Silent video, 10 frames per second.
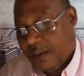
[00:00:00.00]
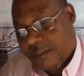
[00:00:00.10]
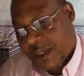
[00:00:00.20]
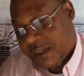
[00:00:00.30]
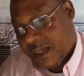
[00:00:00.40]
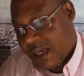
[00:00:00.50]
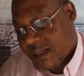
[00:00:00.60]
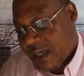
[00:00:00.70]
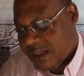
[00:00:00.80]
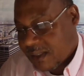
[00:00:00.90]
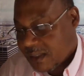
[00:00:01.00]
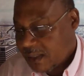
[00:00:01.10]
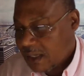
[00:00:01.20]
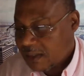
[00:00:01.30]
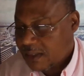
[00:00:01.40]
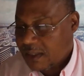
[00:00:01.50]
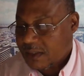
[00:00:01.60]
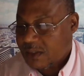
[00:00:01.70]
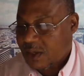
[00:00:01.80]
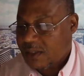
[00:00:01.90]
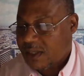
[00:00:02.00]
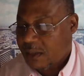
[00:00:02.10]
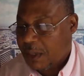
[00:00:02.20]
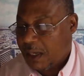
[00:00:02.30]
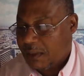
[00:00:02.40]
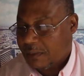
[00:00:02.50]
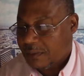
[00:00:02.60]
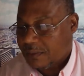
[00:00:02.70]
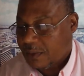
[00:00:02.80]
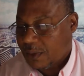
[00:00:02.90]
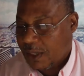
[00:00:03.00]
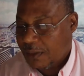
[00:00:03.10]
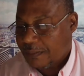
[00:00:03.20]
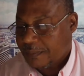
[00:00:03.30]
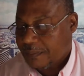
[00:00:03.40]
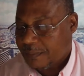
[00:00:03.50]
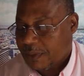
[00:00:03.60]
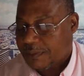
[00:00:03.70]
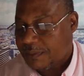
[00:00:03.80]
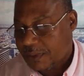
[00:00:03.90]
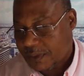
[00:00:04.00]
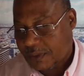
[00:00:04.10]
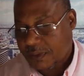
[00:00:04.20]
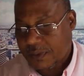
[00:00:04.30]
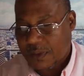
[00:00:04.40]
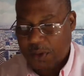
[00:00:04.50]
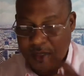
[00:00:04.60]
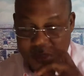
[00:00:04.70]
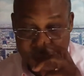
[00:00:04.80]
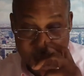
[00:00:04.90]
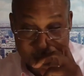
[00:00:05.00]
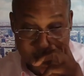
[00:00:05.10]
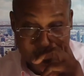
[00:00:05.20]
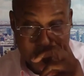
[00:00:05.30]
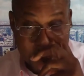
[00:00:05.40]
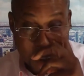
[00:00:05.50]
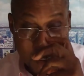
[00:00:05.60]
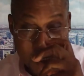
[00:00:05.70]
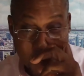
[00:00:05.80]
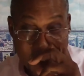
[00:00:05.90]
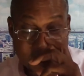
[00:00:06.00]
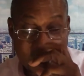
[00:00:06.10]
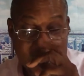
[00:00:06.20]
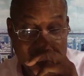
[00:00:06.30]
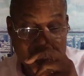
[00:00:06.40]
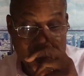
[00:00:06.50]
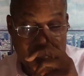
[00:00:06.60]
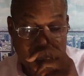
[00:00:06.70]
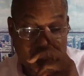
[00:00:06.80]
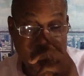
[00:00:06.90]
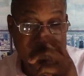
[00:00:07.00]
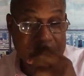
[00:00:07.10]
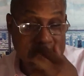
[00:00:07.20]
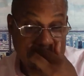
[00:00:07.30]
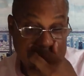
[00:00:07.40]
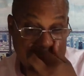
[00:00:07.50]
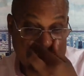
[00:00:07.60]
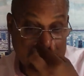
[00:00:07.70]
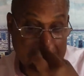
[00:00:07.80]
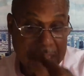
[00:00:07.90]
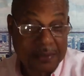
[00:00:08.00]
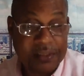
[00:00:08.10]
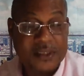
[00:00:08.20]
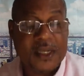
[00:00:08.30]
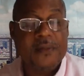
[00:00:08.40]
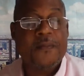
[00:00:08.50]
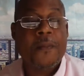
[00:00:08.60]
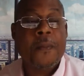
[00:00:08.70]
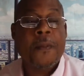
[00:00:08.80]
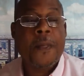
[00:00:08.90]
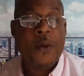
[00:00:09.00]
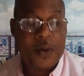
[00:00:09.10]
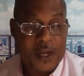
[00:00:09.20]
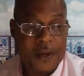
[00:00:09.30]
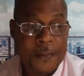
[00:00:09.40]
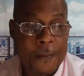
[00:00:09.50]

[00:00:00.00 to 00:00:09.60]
But that, that's that's that's the choice they made. Okay? But God says and God says since then, since they did that, he say, Okay.